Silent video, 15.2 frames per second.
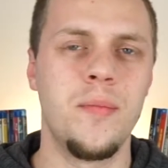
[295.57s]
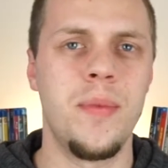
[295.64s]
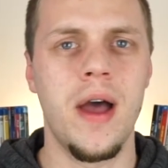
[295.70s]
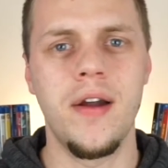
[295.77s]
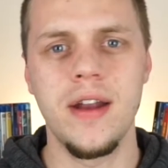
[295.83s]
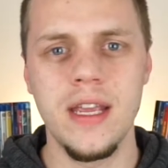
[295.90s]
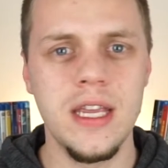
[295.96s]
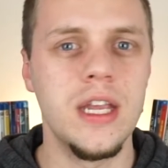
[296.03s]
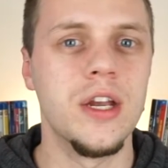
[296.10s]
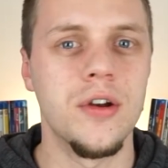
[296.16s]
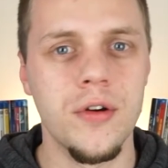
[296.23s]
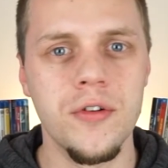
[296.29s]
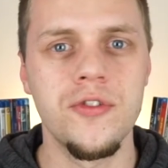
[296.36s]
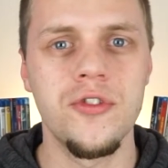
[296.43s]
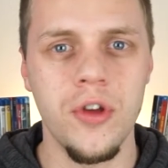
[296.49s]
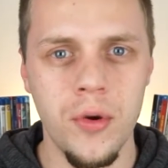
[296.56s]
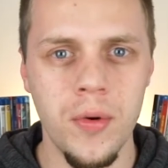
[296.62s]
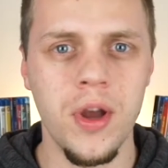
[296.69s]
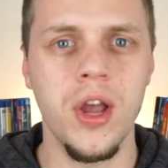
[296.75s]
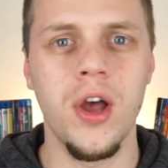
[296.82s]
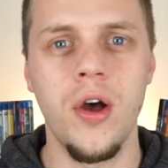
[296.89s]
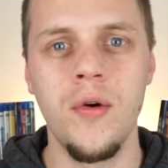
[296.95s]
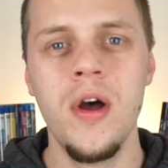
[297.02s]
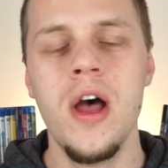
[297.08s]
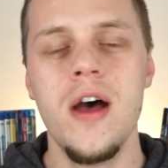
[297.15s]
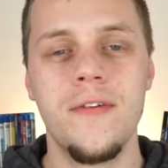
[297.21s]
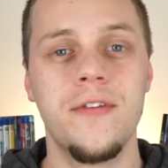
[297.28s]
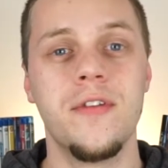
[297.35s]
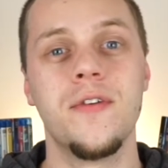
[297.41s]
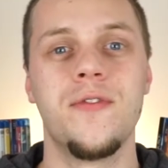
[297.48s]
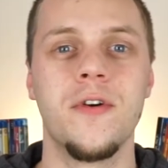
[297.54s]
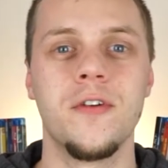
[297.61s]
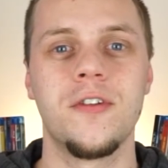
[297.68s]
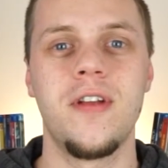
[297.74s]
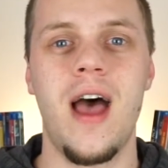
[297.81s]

about a year or so ago for the first